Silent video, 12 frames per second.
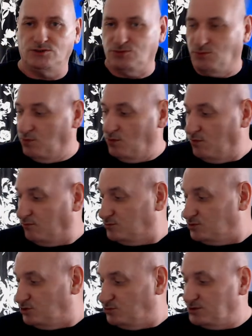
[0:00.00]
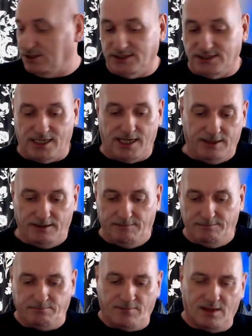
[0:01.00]
more juice in there
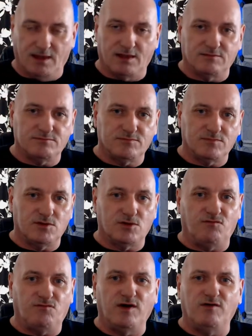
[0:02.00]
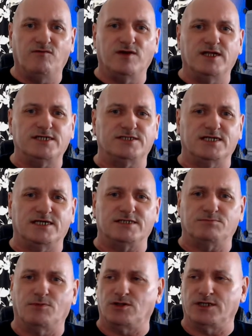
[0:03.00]
the fit and finish of this
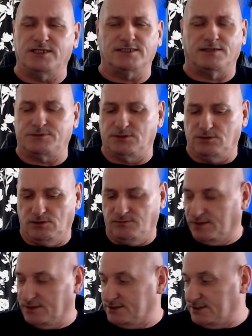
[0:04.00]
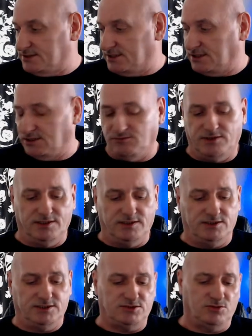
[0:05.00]
mod is absolutely fantastic it really is
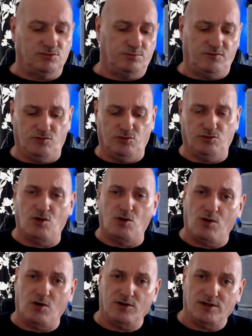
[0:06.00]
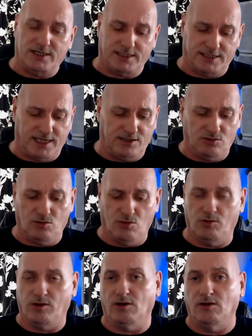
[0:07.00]
so before I go on and I carry on going
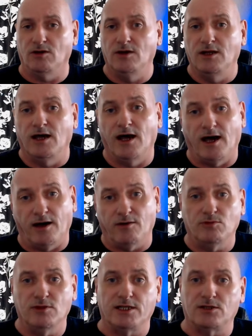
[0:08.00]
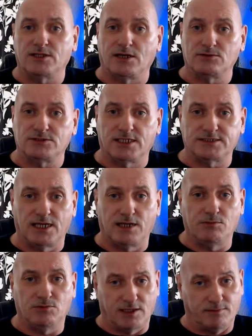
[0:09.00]
on uh, we'll head on down to that table
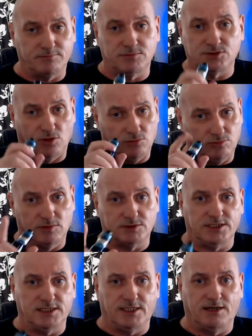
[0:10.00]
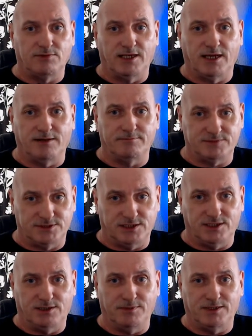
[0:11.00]
cam so see you down there see you in a
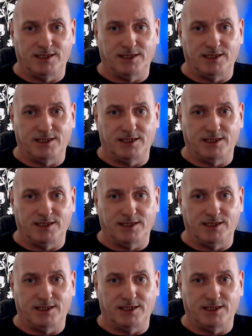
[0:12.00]
minute